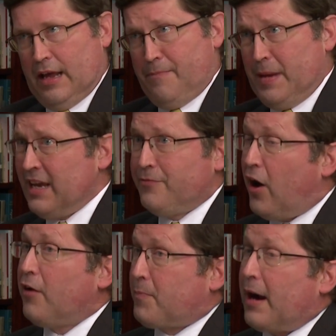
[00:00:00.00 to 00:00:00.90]
Being
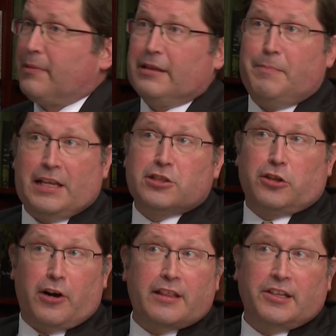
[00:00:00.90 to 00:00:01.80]
involved probably means
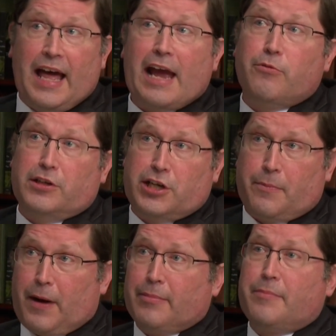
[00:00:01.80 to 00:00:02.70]
learning the language, and
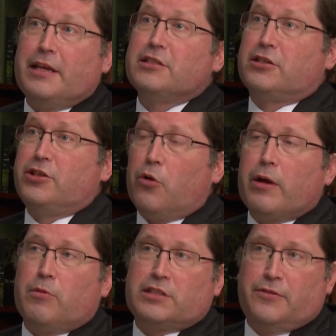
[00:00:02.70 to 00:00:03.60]
it probably means
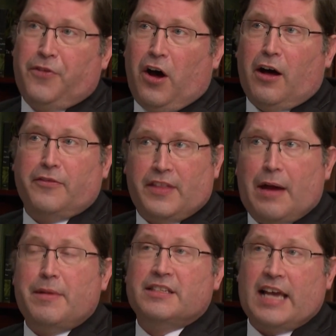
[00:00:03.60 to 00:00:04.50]
knowing what's involved. And
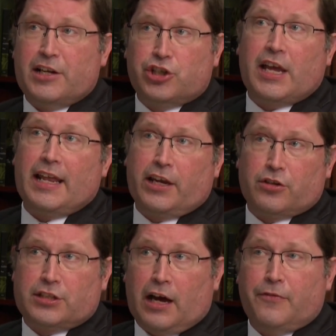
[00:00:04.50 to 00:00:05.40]
that means educating
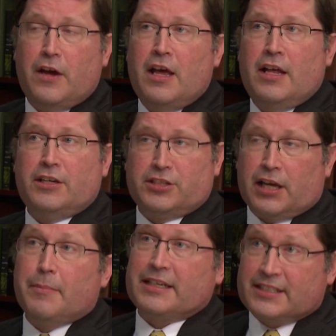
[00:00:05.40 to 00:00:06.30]
yourself to
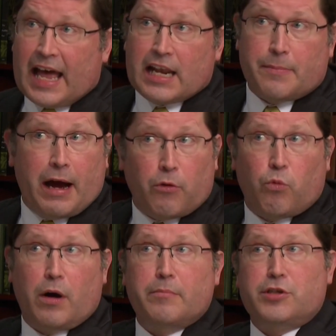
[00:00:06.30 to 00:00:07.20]
some extent about
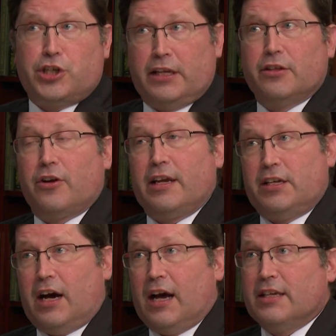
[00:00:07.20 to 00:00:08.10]
what machine learning
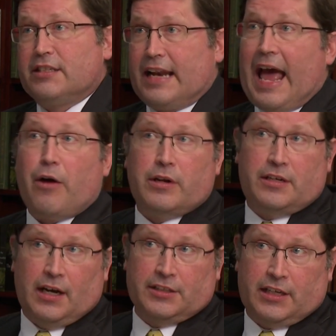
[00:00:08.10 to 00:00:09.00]
does and how it
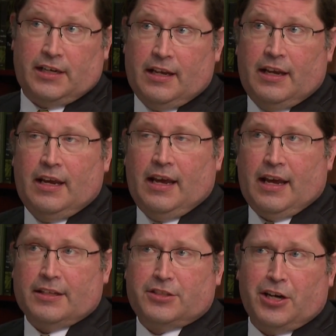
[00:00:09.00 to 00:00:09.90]
does it.
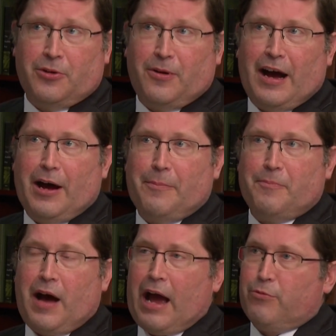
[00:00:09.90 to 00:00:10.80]
And so
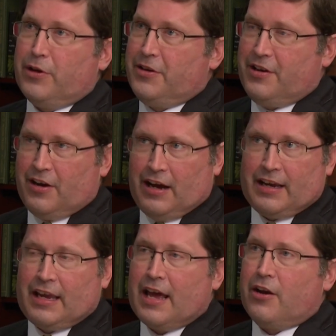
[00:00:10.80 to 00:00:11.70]
I would,
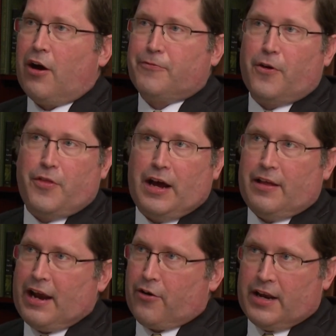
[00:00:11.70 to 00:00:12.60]
again, offer
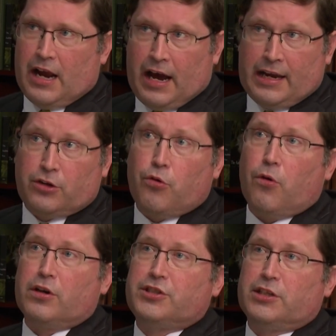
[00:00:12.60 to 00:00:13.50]
the Area 9
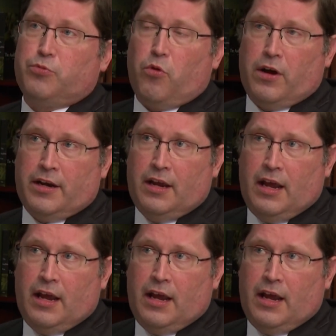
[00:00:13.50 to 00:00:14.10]
course as one